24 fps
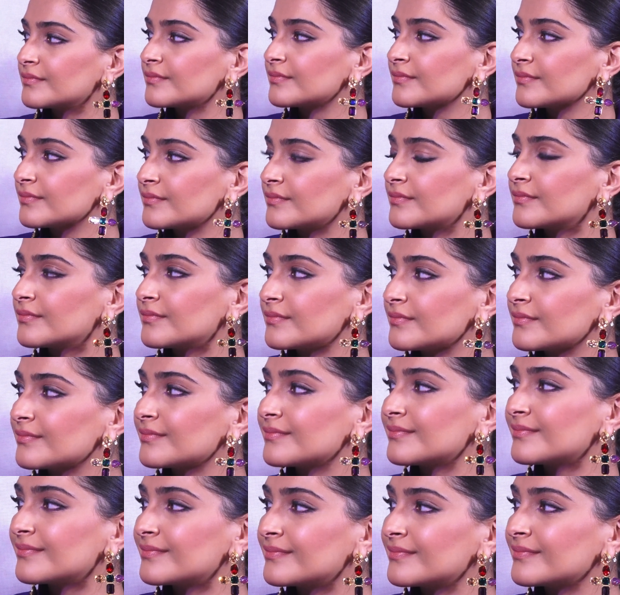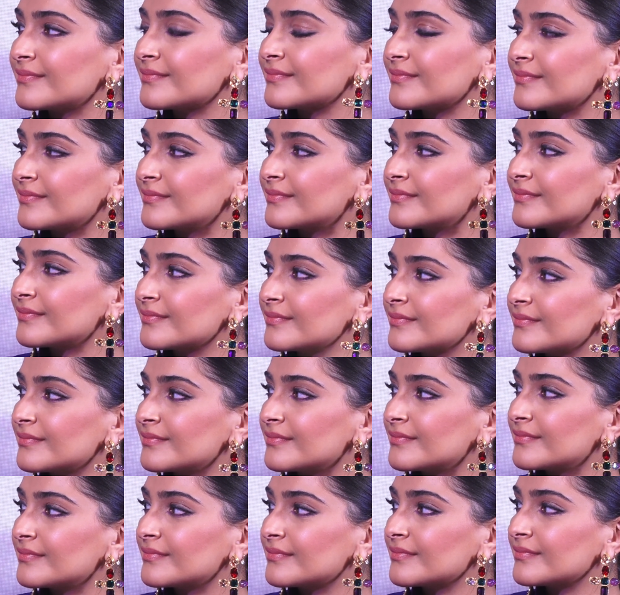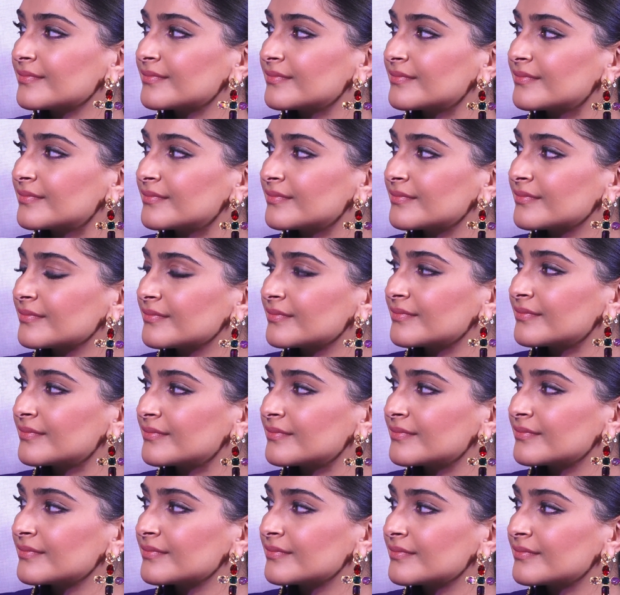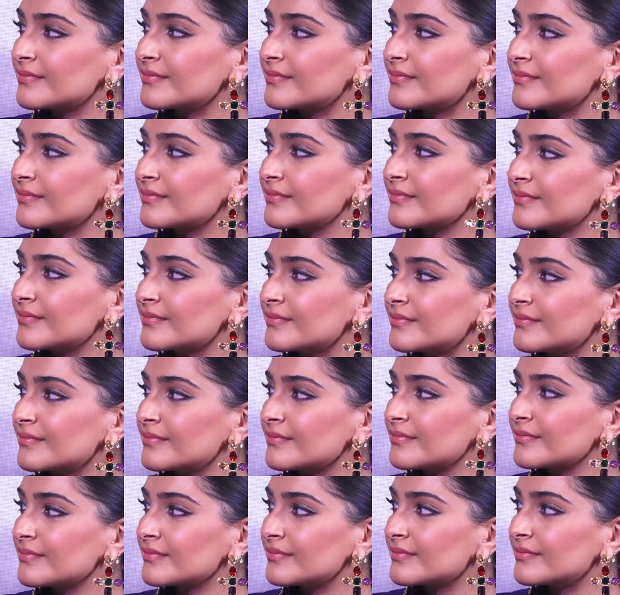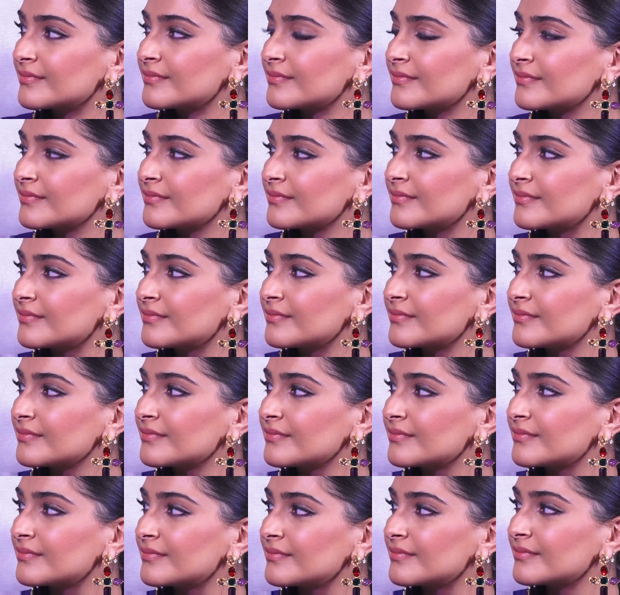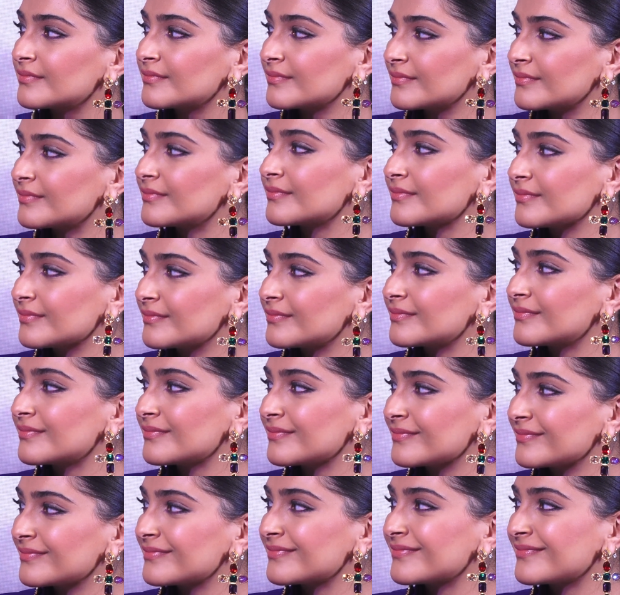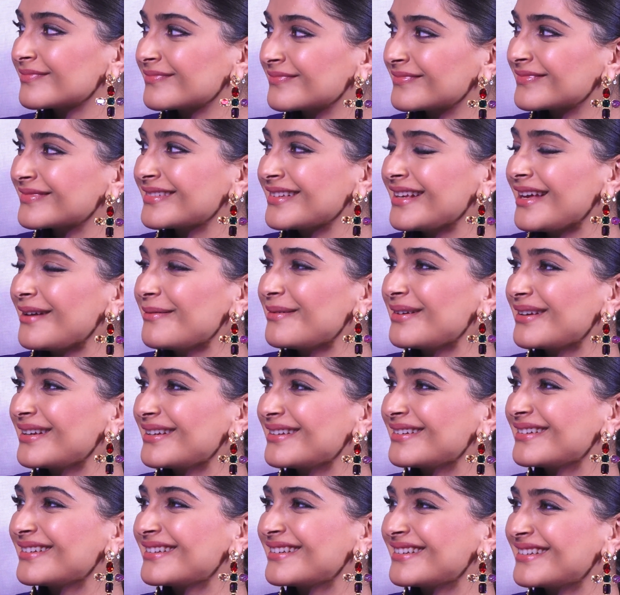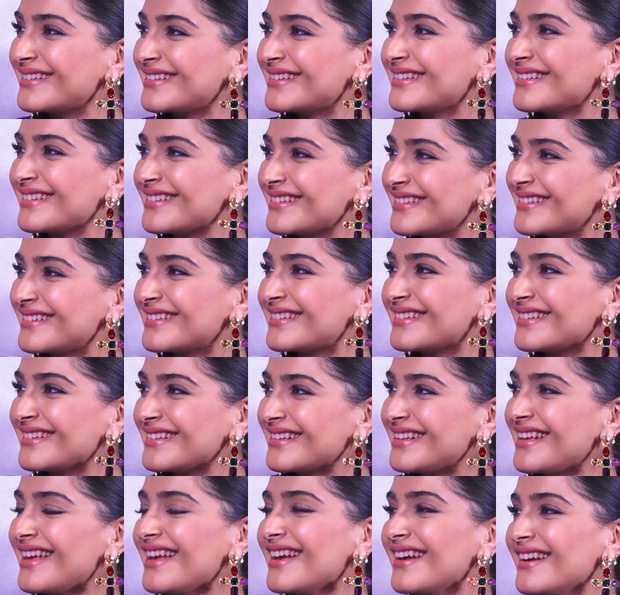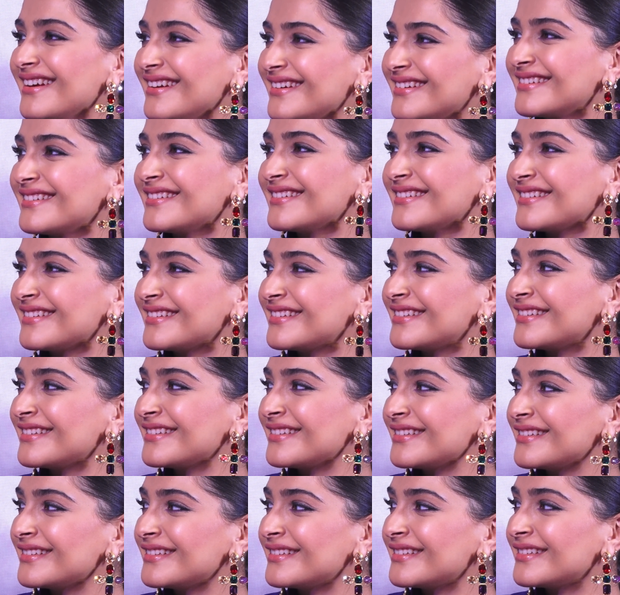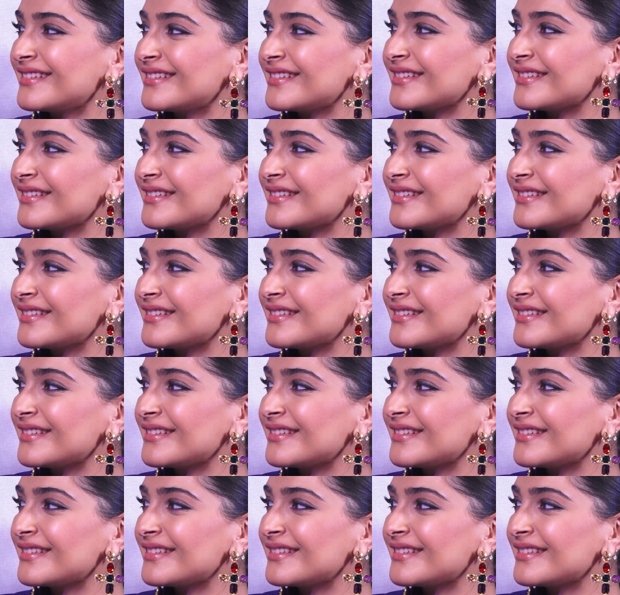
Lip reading: as Sonam was sharing earlier, that she has used the product abroad, not here, but now she will be having the opportunity to use it here. Through these